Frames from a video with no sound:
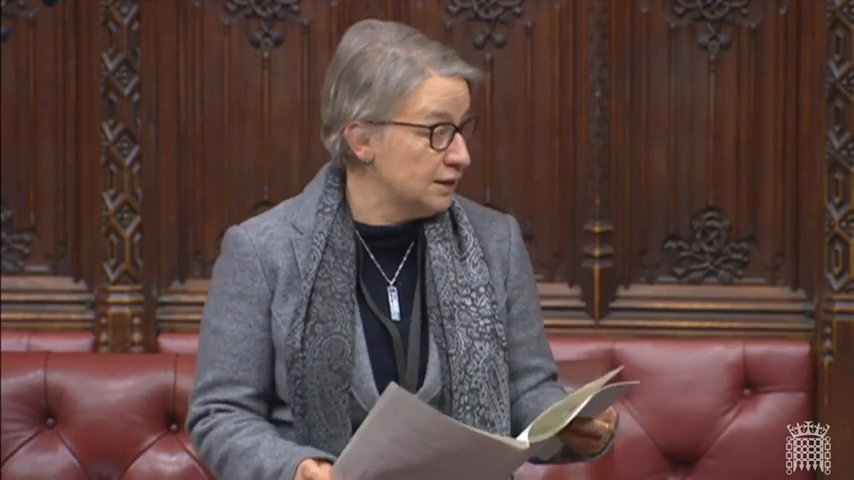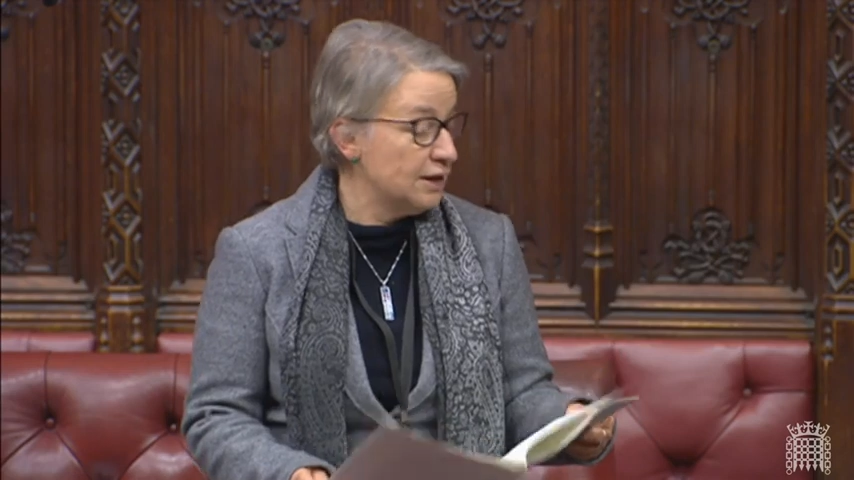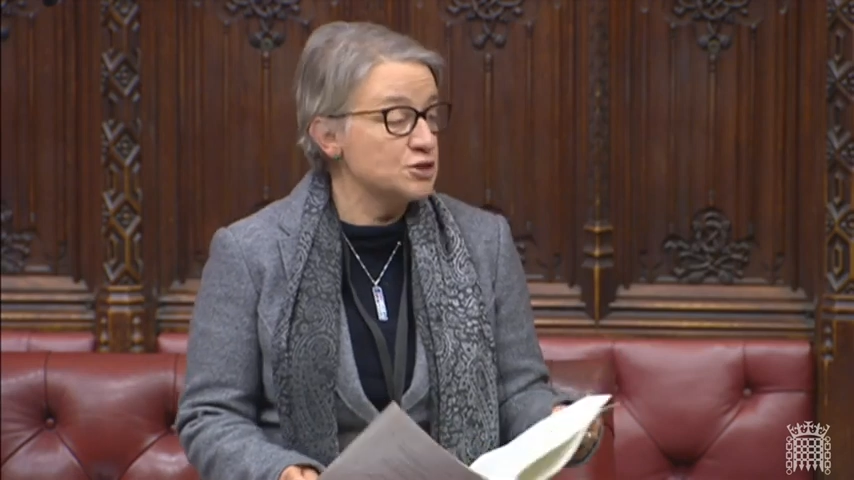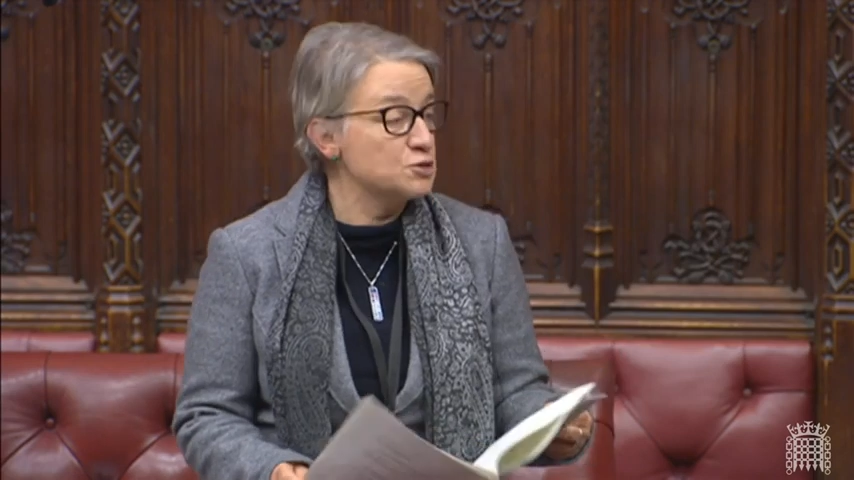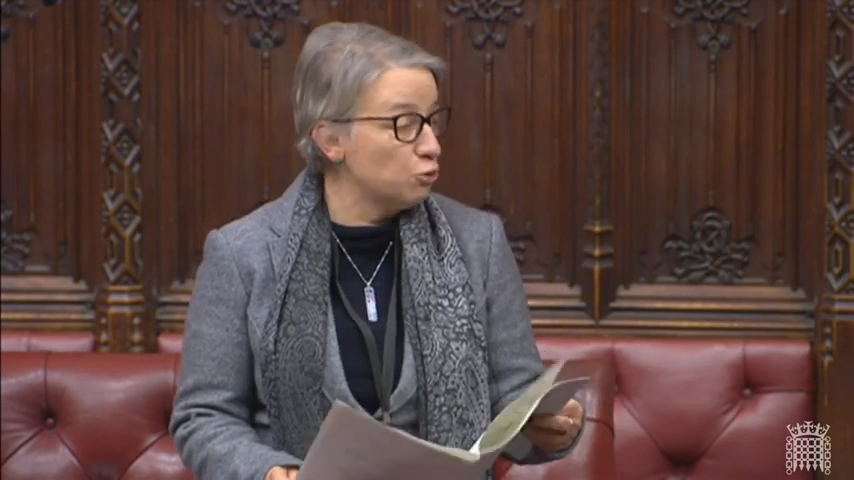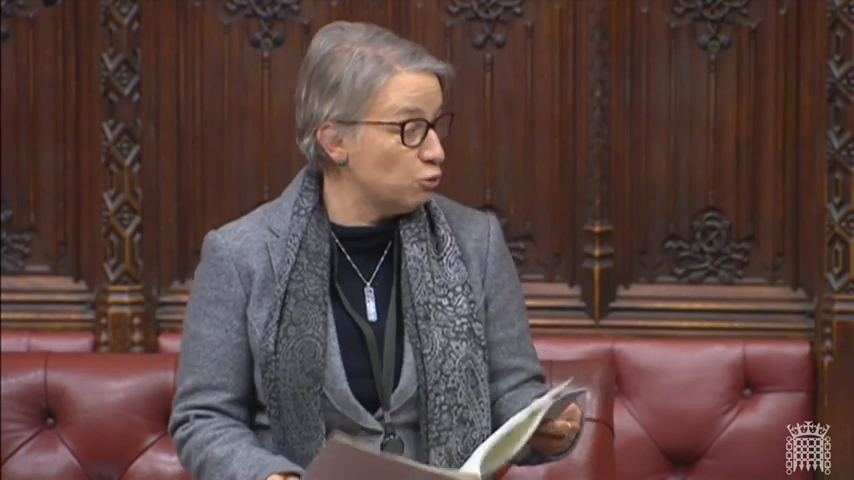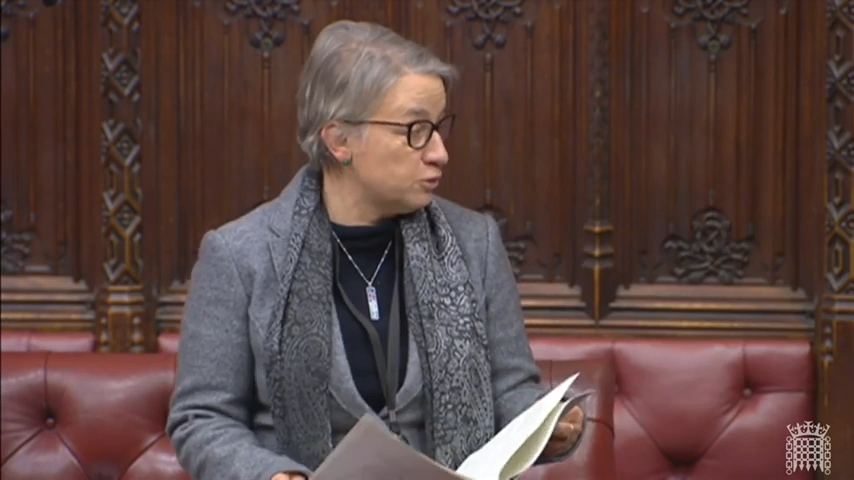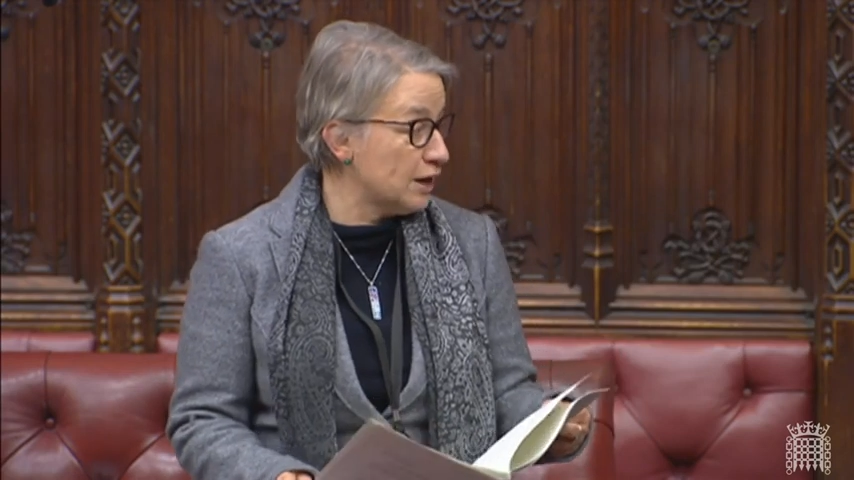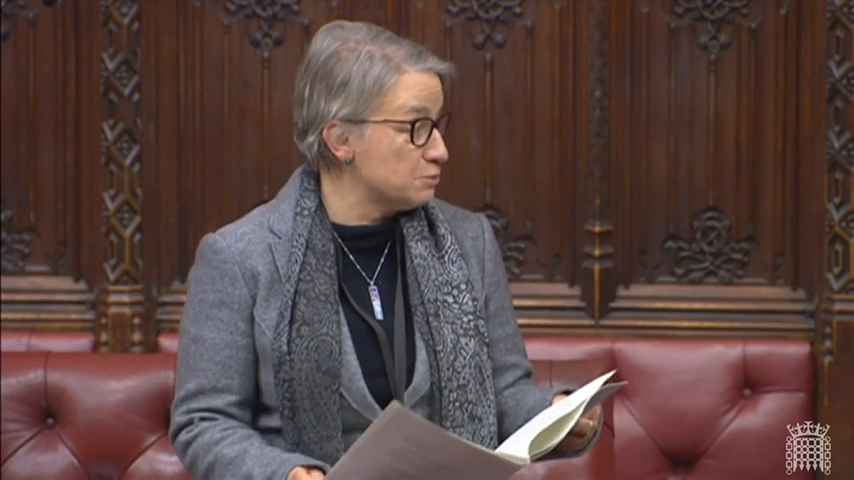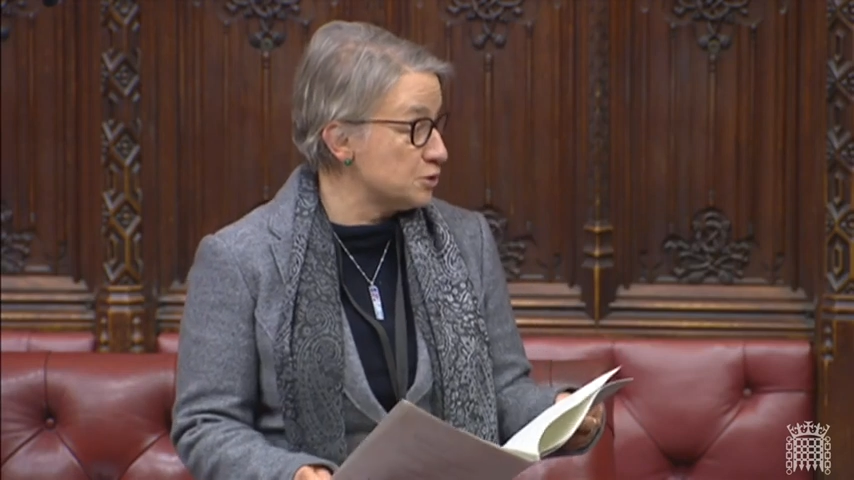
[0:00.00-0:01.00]
and small
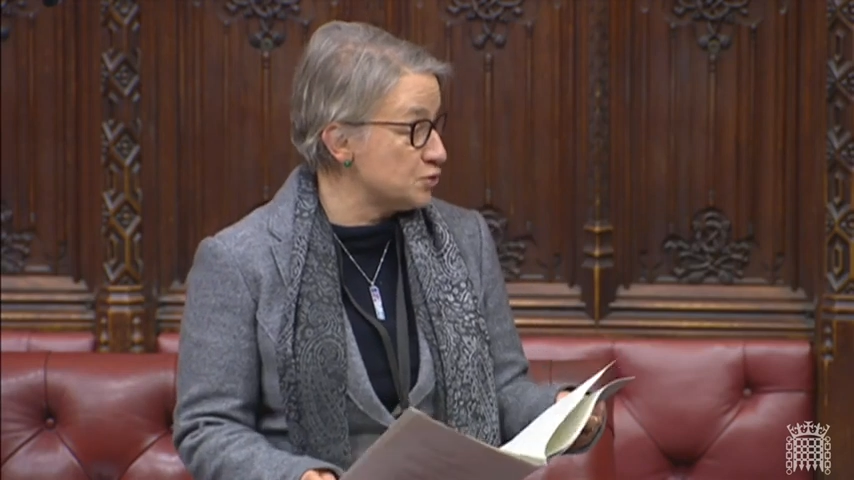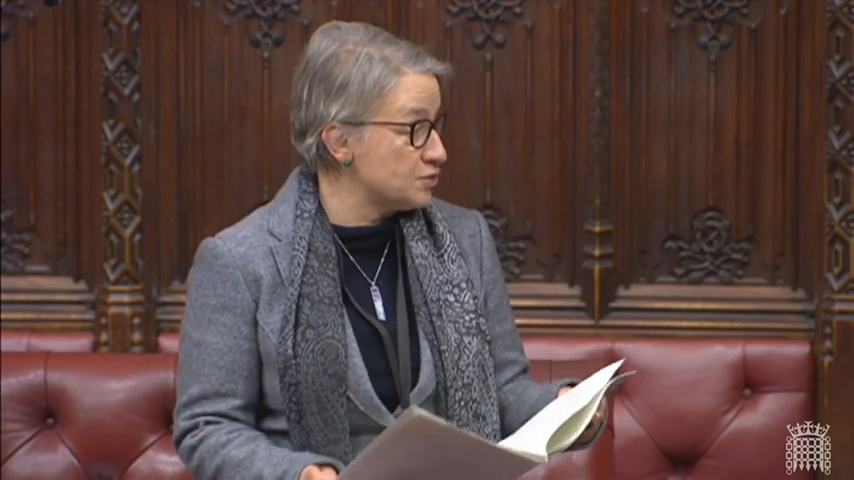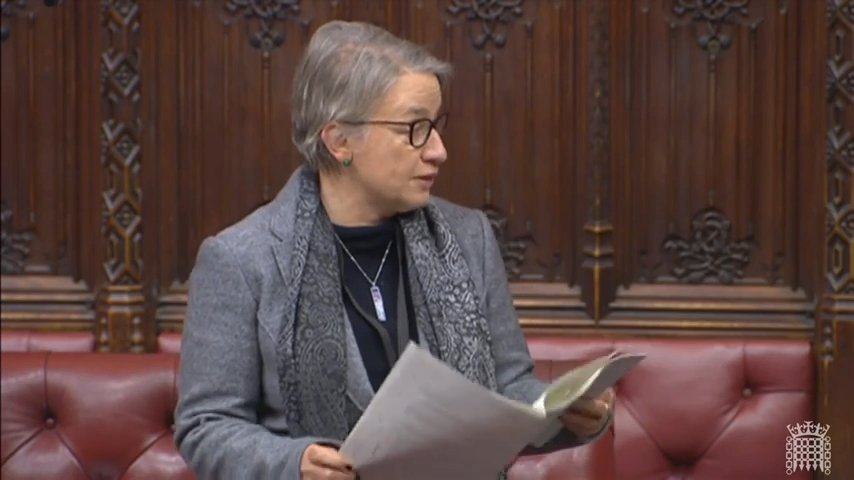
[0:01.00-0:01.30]
farmers